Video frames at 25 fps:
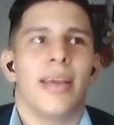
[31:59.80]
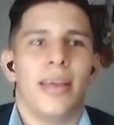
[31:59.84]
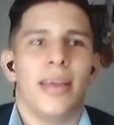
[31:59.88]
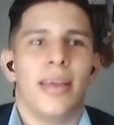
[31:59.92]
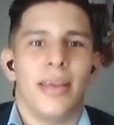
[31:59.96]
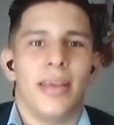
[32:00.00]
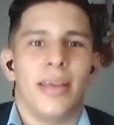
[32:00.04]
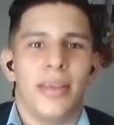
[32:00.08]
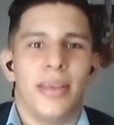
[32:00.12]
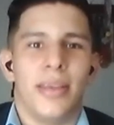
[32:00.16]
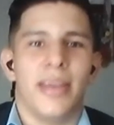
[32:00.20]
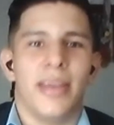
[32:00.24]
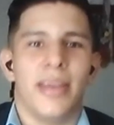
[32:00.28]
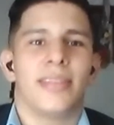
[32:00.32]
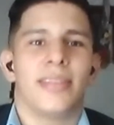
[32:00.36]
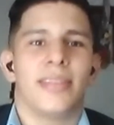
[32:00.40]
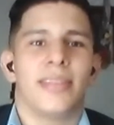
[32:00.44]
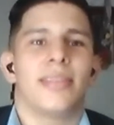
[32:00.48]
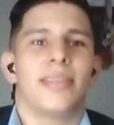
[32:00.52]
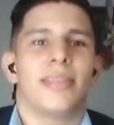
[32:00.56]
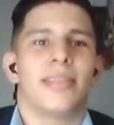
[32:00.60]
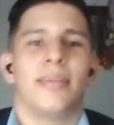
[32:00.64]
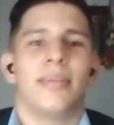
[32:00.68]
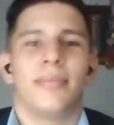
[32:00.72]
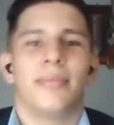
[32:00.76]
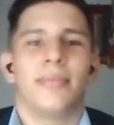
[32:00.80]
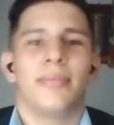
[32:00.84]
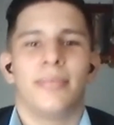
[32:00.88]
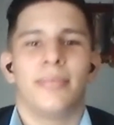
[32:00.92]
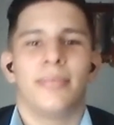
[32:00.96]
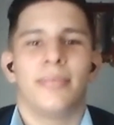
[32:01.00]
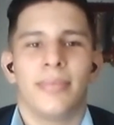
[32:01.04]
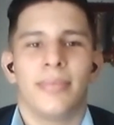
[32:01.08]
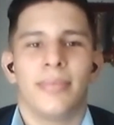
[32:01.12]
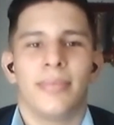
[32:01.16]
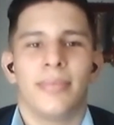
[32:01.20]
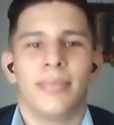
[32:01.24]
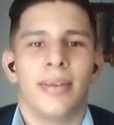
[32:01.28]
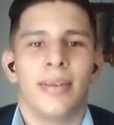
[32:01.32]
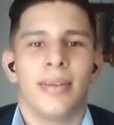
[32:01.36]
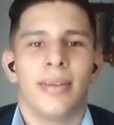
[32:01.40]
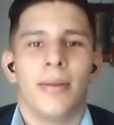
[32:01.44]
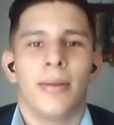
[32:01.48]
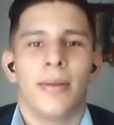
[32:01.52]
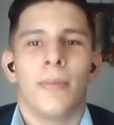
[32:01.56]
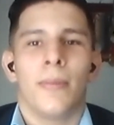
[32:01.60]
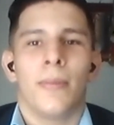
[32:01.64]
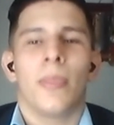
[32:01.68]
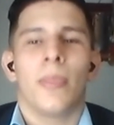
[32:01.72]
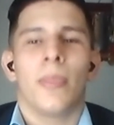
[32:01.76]
you to yes.
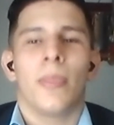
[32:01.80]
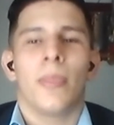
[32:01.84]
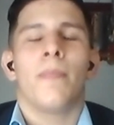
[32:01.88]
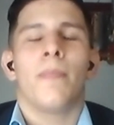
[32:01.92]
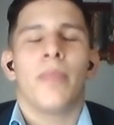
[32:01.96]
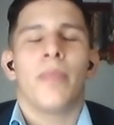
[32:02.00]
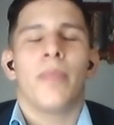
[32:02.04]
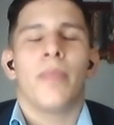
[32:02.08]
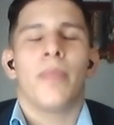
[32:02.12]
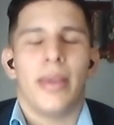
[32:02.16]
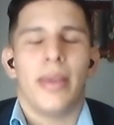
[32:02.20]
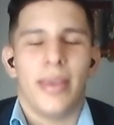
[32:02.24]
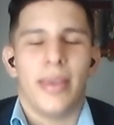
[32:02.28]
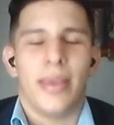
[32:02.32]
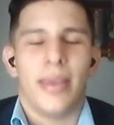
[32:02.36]
use yes.